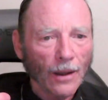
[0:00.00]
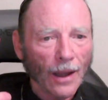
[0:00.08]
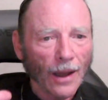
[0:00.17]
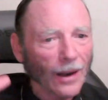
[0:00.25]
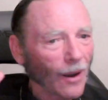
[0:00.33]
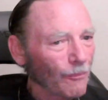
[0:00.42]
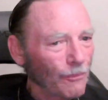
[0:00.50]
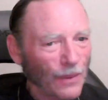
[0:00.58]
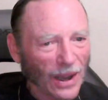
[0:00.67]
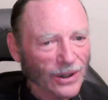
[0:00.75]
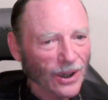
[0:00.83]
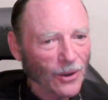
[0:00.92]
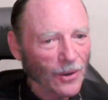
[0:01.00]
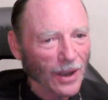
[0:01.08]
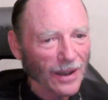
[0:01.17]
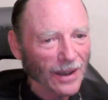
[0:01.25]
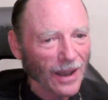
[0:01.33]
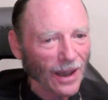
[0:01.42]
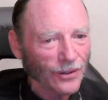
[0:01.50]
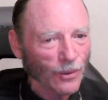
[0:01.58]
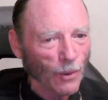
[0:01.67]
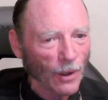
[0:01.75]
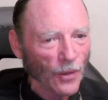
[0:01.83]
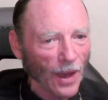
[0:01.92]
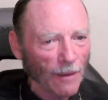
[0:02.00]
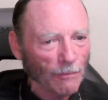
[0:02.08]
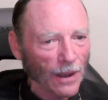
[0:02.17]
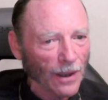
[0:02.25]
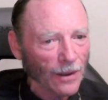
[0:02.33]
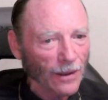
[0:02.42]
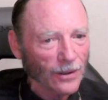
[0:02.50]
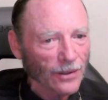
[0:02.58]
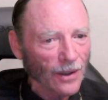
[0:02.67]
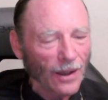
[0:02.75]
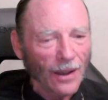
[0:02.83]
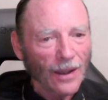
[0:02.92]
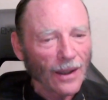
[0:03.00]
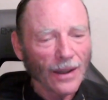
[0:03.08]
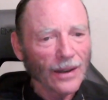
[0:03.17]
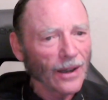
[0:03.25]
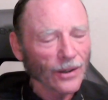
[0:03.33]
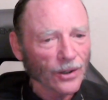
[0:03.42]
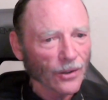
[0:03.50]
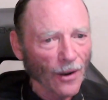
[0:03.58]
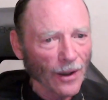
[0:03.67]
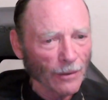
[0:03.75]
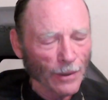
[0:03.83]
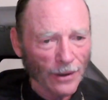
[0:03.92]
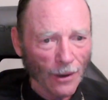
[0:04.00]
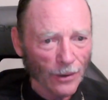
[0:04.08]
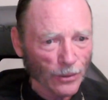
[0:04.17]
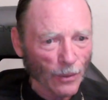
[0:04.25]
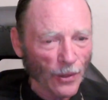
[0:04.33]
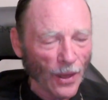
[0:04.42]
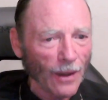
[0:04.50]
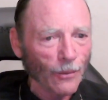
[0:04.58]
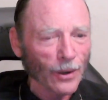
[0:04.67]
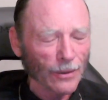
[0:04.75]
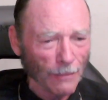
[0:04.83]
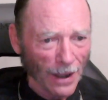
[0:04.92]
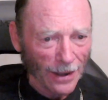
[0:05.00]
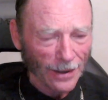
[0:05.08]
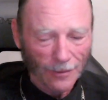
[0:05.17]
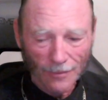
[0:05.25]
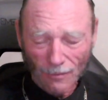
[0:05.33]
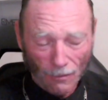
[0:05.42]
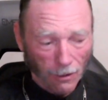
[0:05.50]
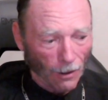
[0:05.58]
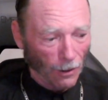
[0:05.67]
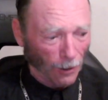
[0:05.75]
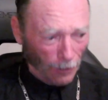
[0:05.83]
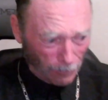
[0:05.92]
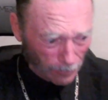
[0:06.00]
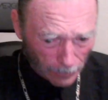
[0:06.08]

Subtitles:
And I'll bet you can guess what that makes. Any astronomer knows what that would make. It